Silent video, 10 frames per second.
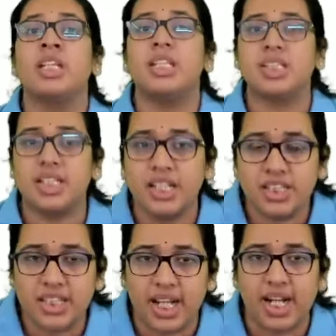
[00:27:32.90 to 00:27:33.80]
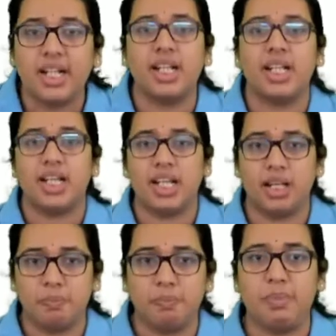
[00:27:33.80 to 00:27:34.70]
such that
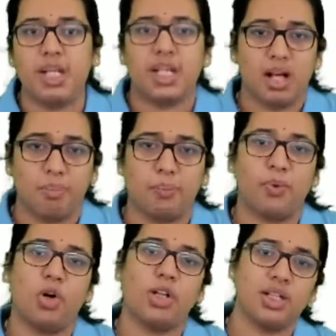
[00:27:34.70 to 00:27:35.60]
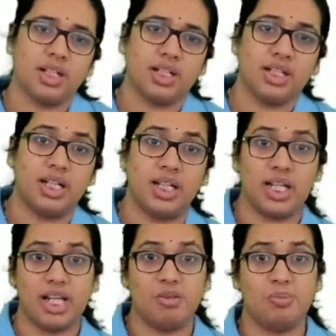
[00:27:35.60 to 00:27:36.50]
AP upon
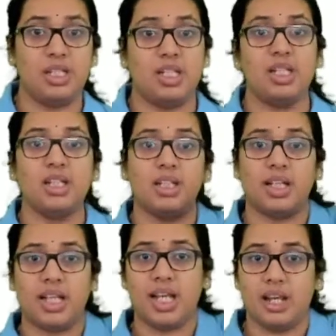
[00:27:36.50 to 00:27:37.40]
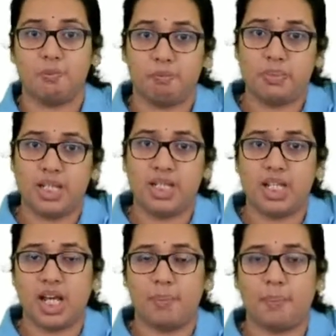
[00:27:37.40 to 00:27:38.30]
AB, AP
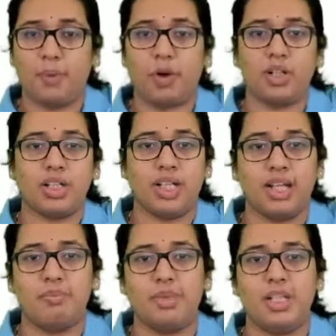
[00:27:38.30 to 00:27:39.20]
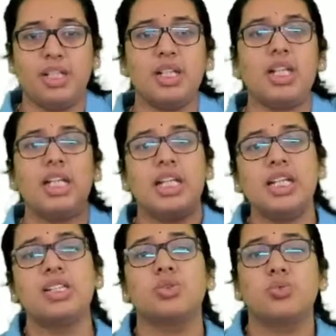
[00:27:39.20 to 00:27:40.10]
upon AB
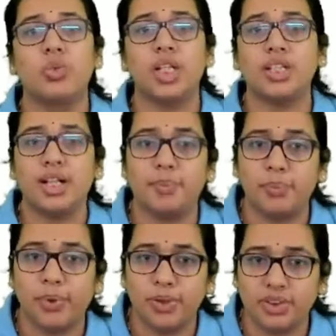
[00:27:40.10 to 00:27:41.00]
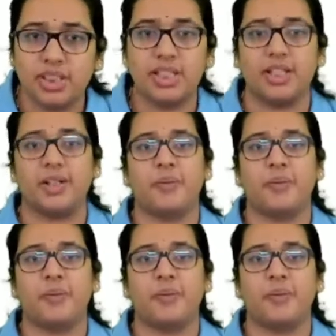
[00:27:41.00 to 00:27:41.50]
is 1 upon 3.